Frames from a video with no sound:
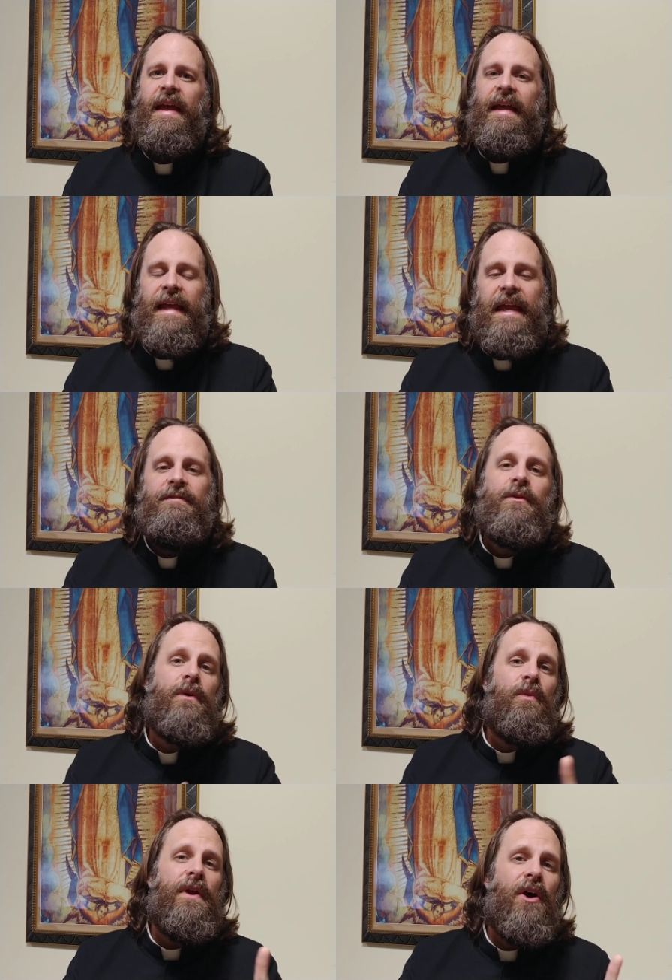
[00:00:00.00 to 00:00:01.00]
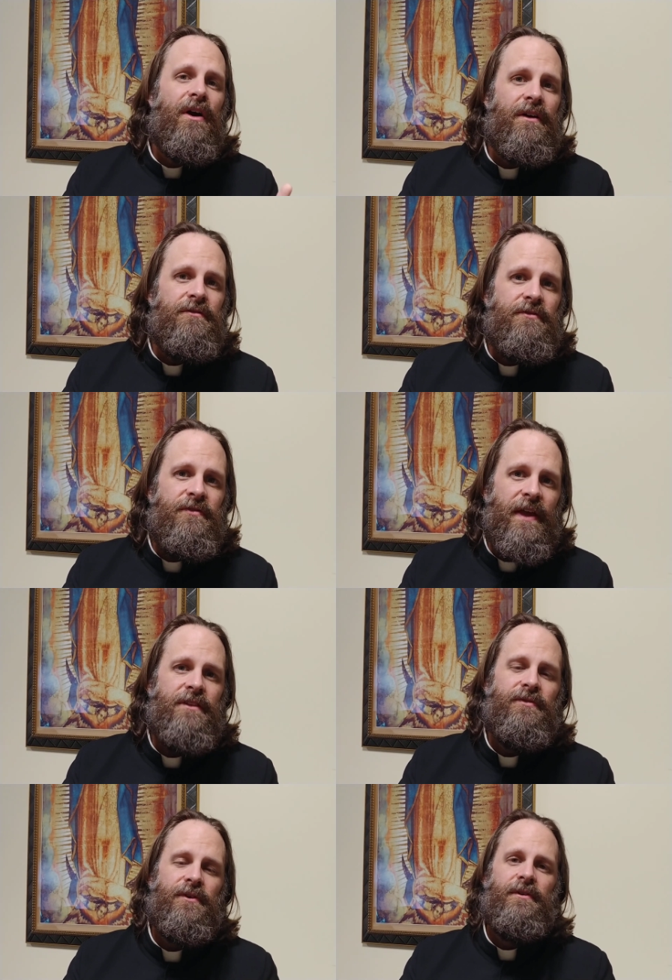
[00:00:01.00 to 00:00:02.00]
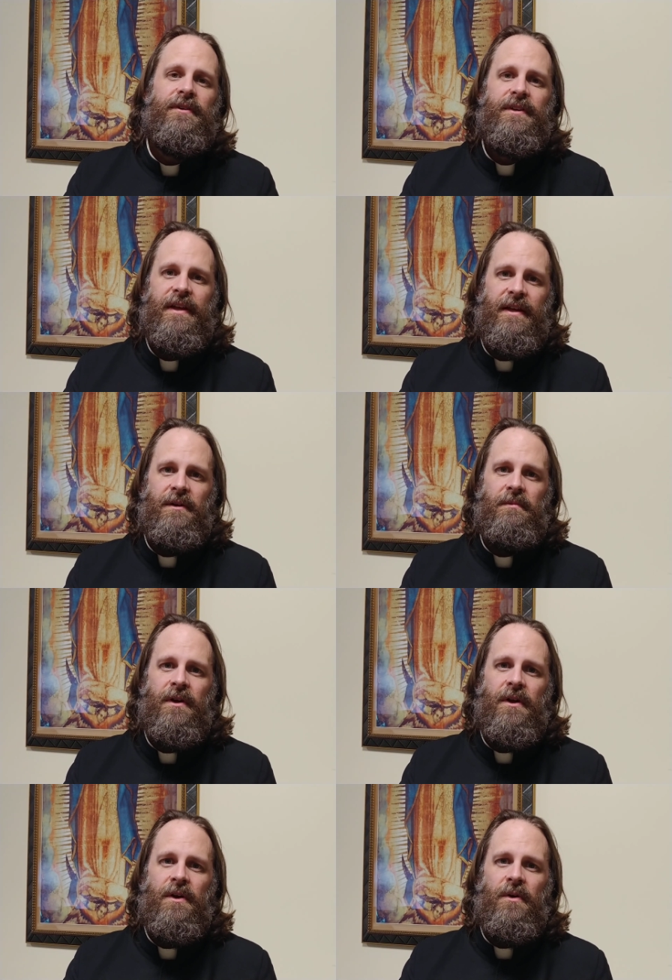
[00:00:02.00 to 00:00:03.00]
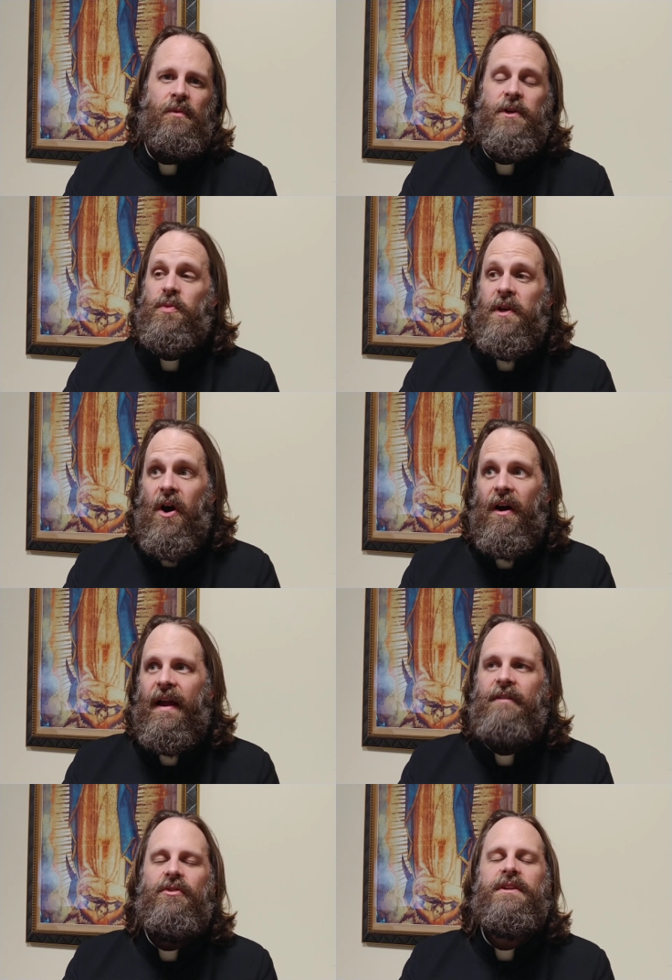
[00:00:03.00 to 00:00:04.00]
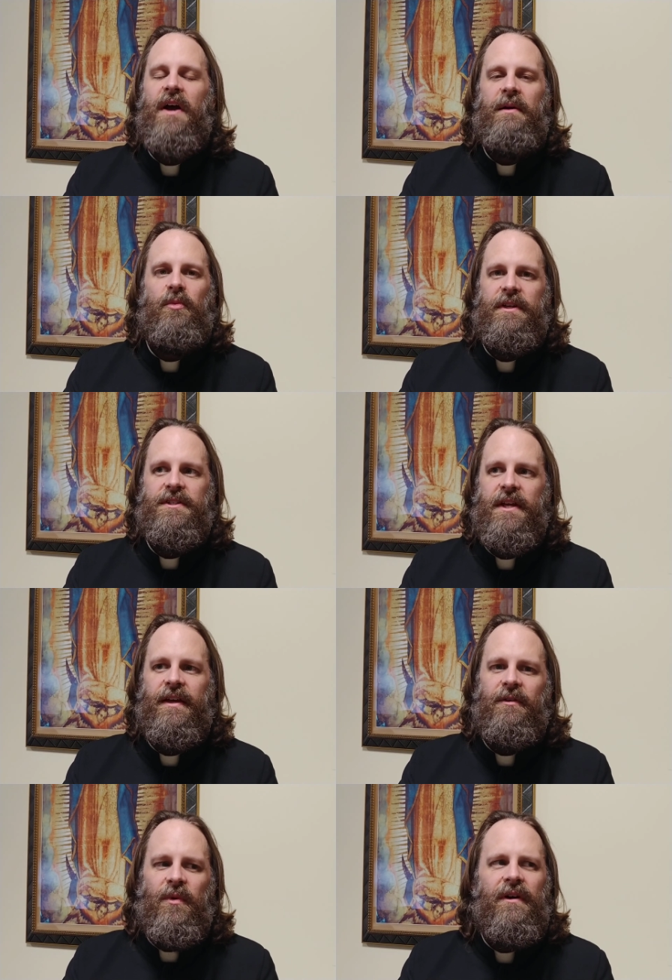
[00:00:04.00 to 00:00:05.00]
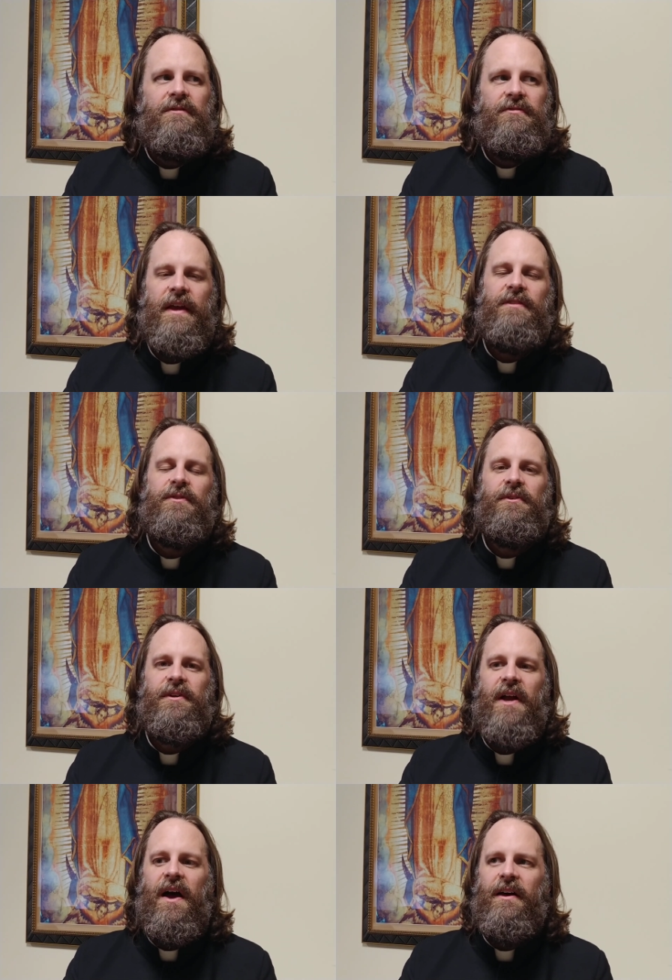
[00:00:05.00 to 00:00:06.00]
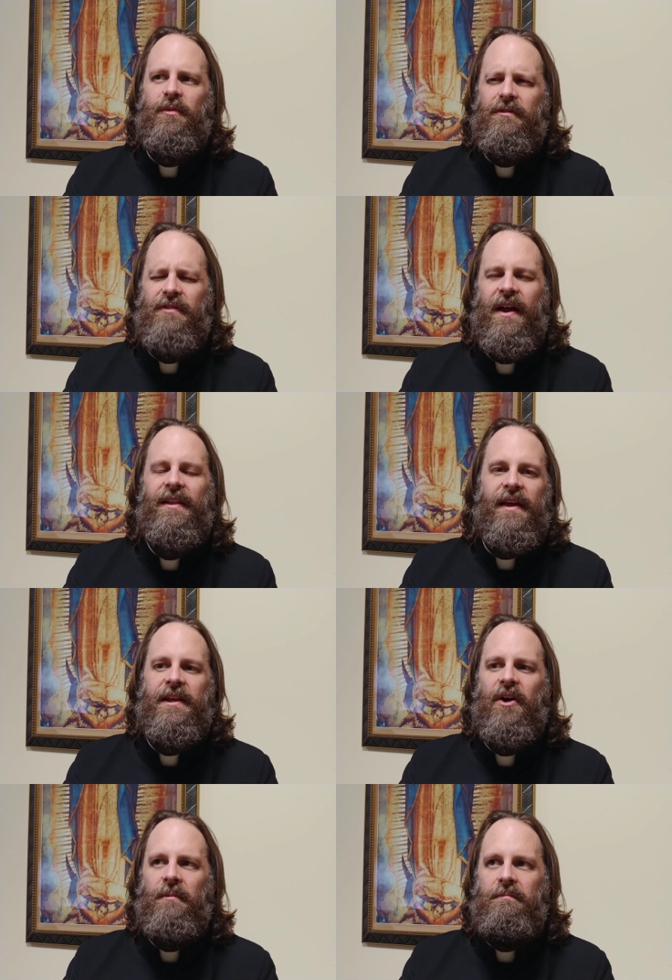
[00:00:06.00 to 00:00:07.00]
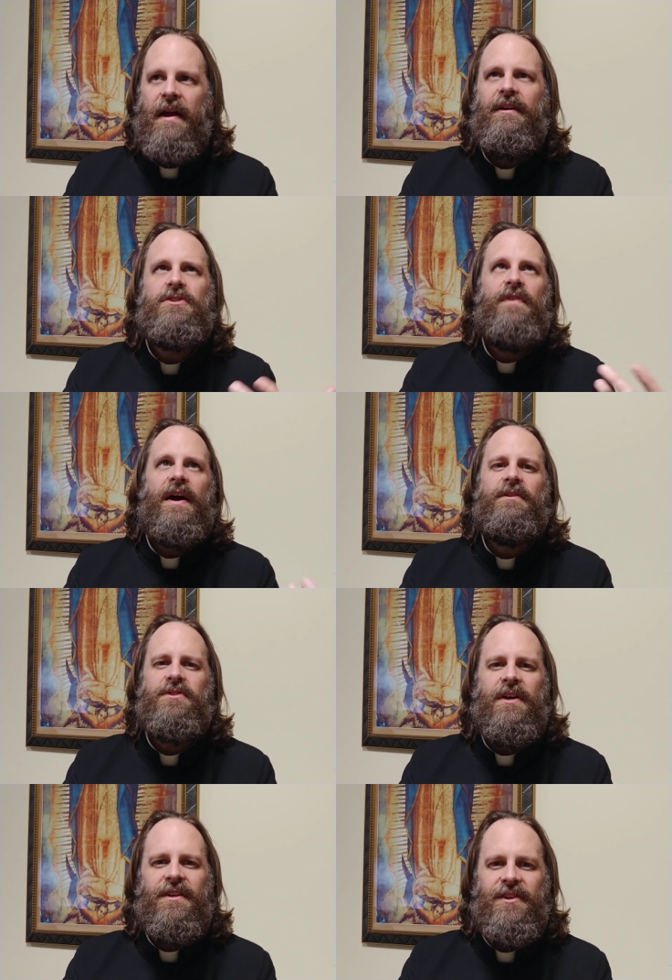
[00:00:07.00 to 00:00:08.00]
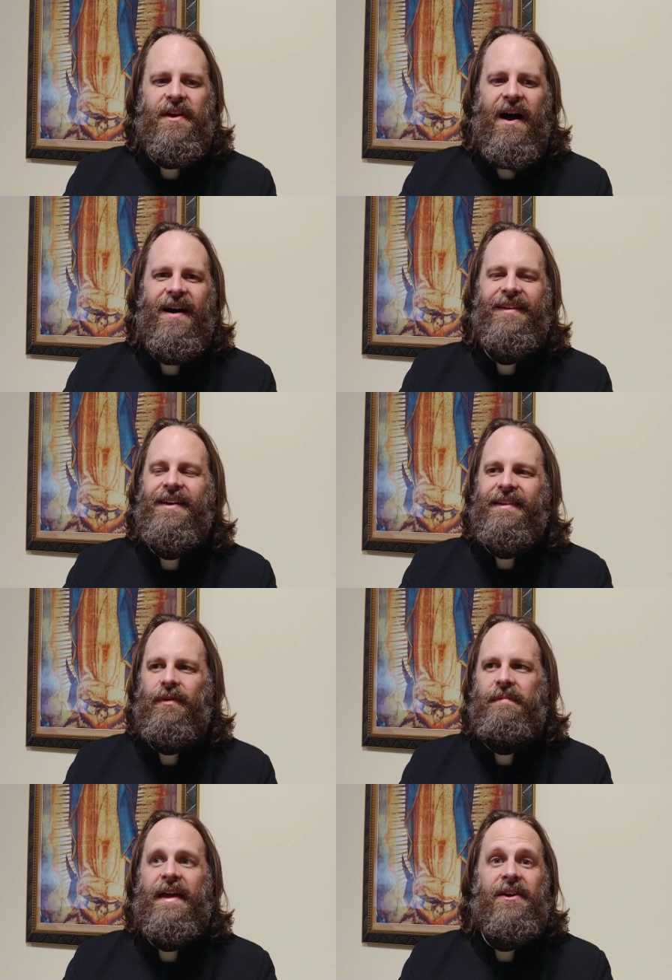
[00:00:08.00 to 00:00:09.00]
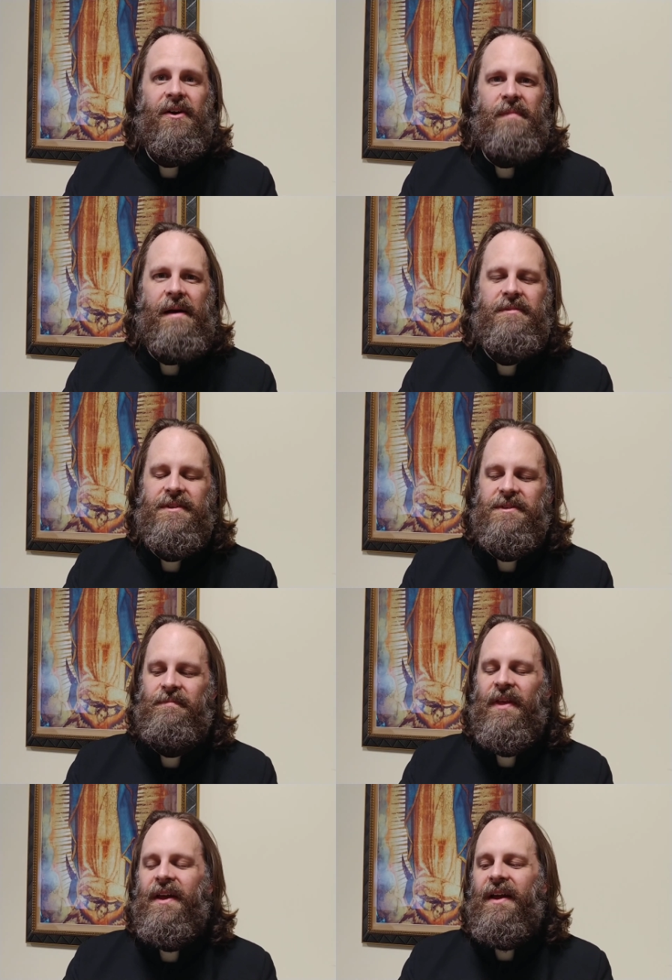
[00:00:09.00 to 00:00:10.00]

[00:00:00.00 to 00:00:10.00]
And even when we are unfaithful to him, which we are every time we sin, we're unfaithful to God. We're violating our marriage vows to God that we made at our baptism.